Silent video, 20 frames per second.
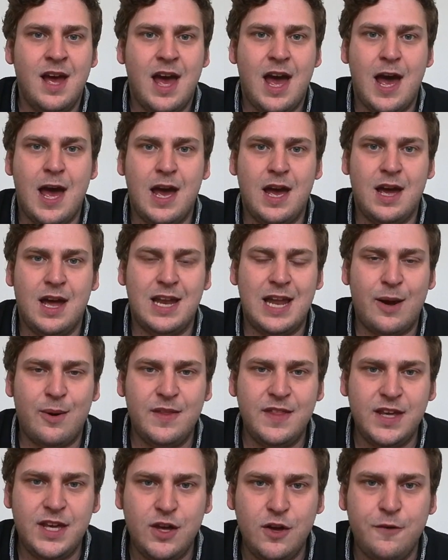
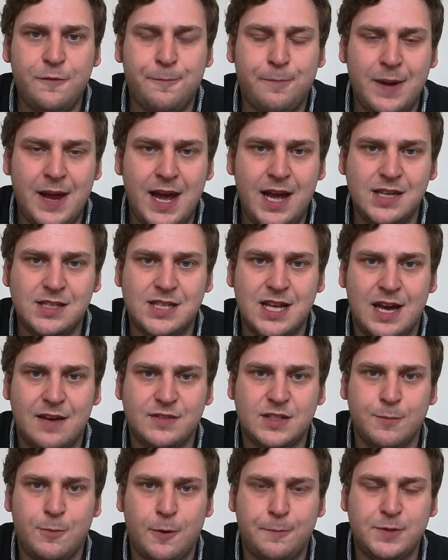Allowing the youth players to
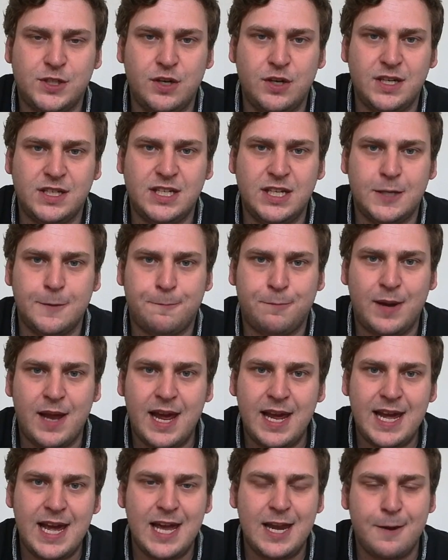have some opportunity to
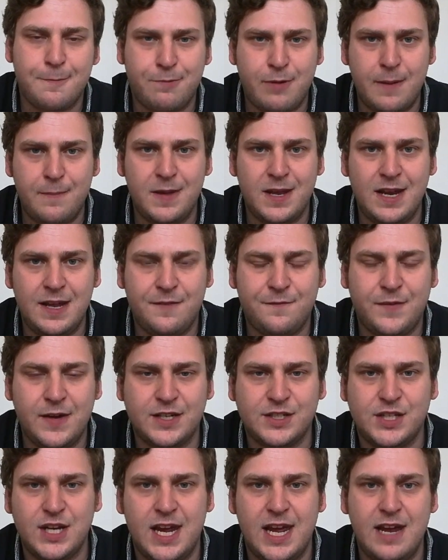play in a Premier League
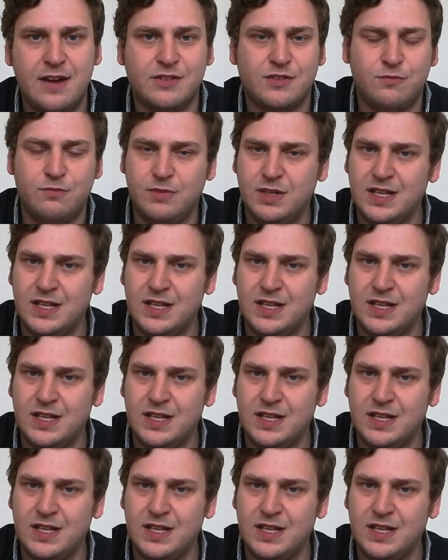fixture here.